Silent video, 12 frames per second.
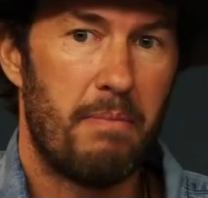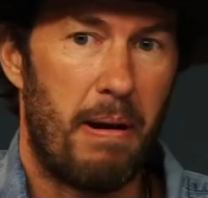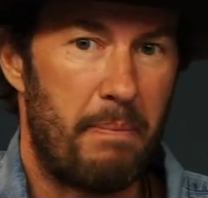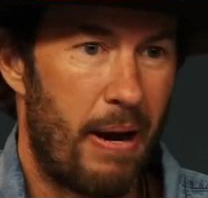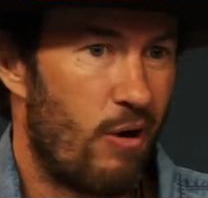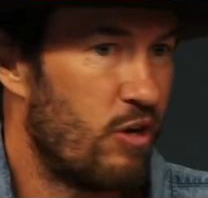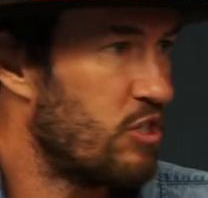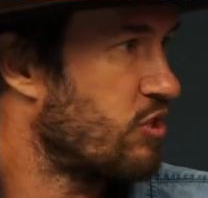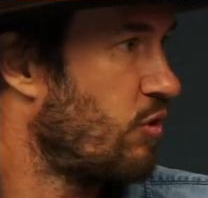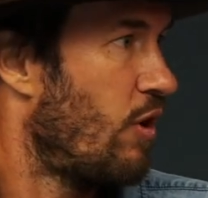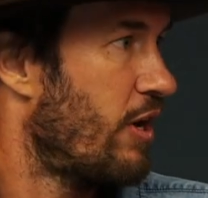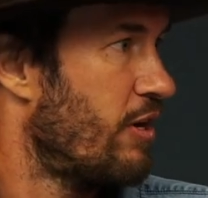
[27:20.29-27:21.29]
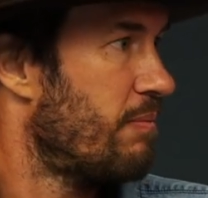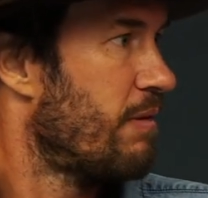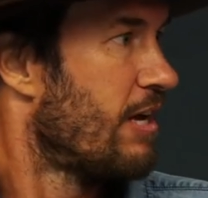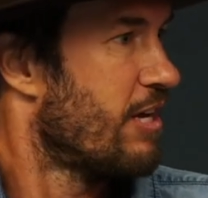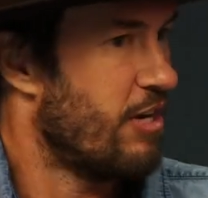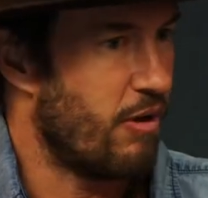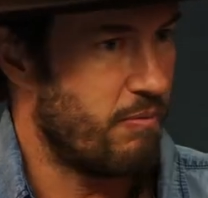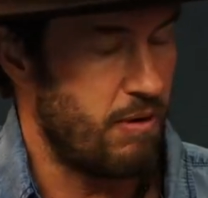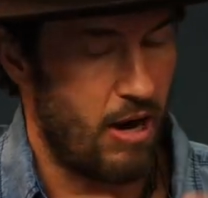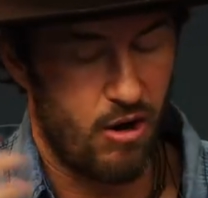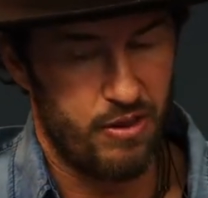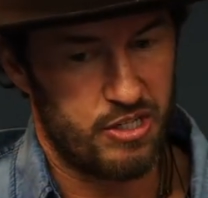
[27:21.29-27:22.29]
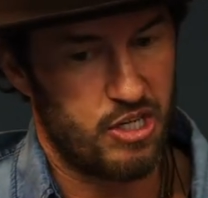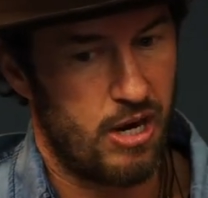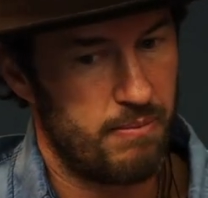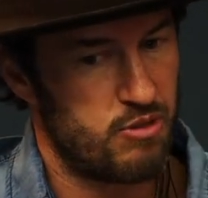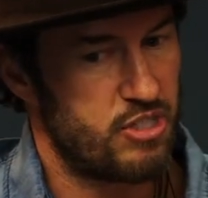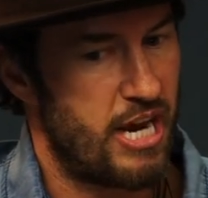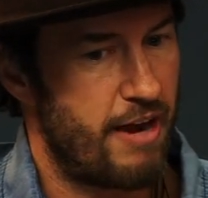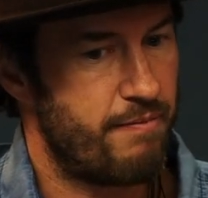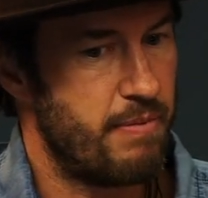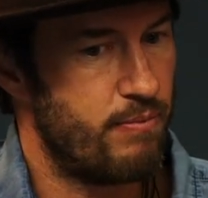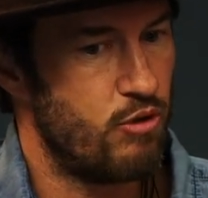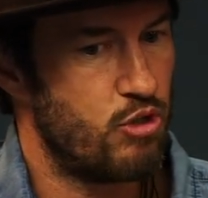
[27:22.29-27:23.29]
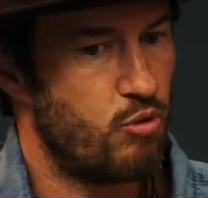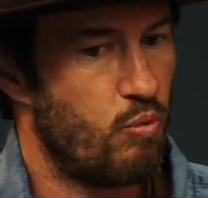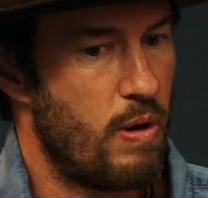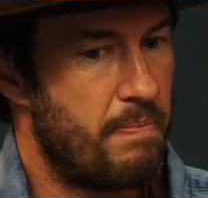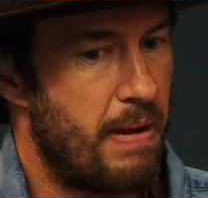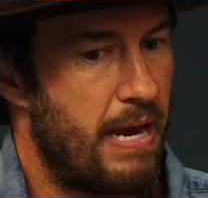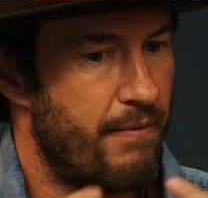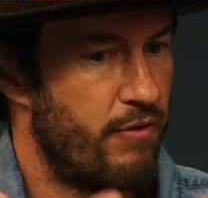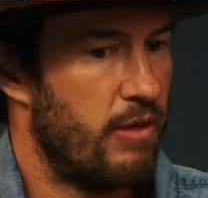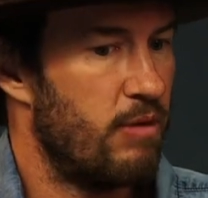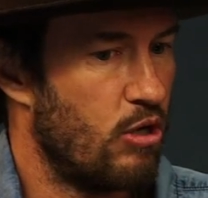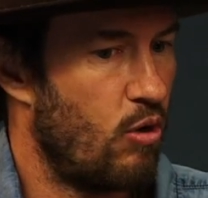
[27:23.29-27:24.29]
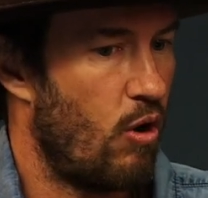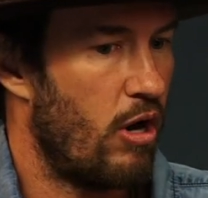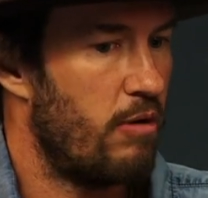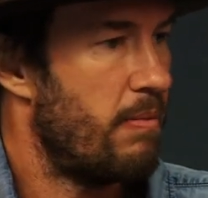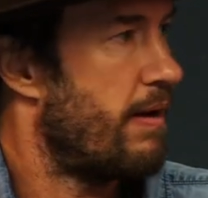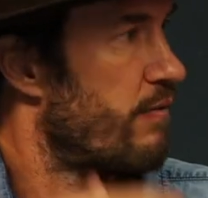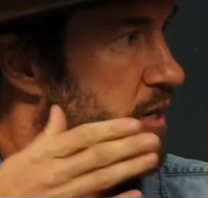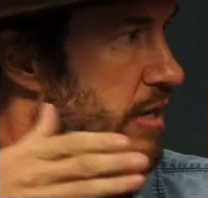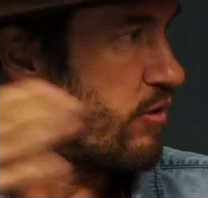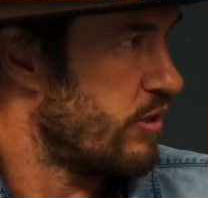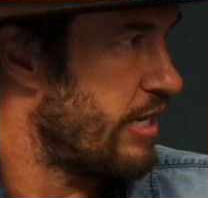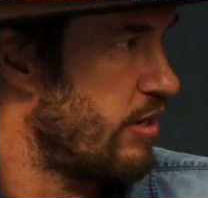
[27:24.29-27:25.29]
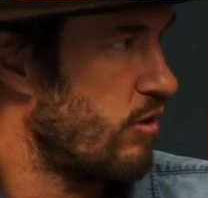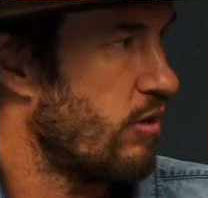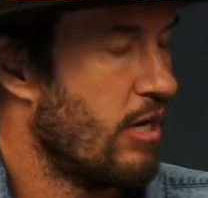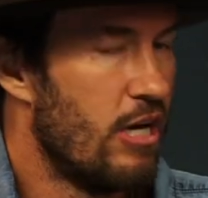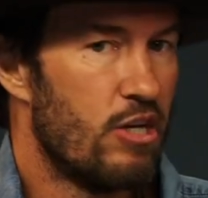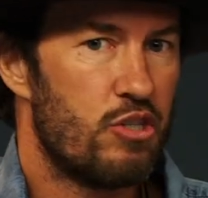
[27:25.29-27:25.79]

My parents go on them. You know, all the TOMS staff members, we pay for them to go on them every other year.